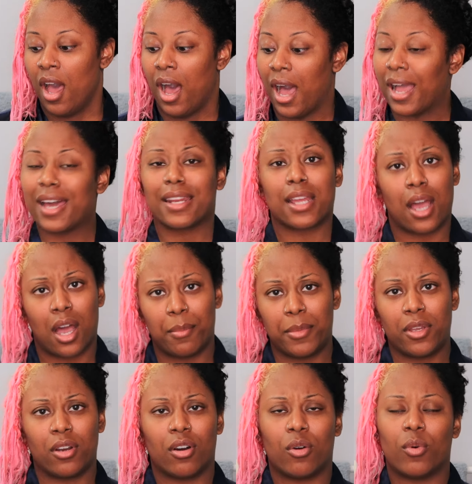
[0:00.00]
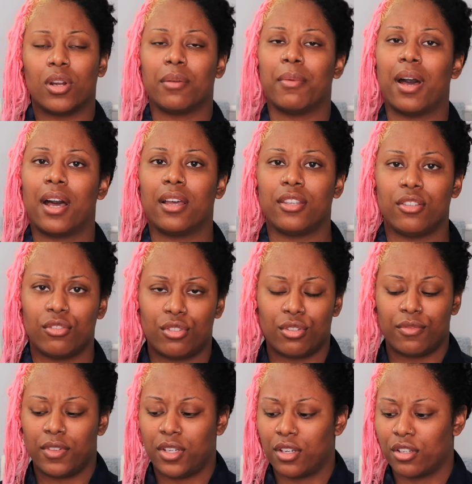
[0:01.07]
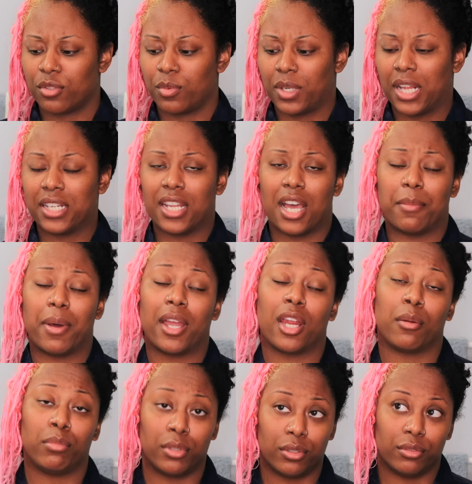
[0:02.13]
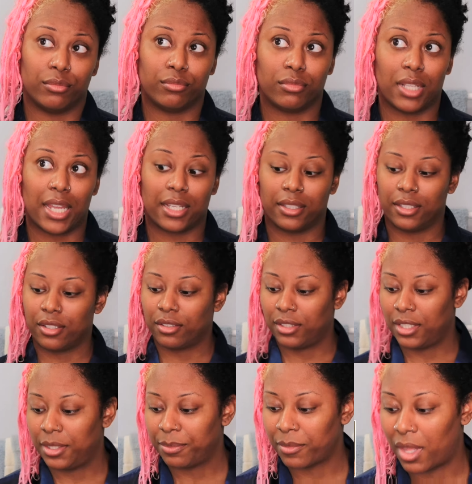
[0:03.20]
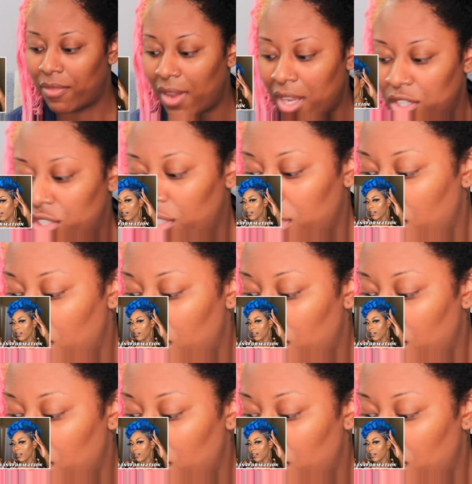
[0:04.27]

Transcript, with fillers: i got a comment on one of my youtube videos when i dyed my hair blue like literally if i can show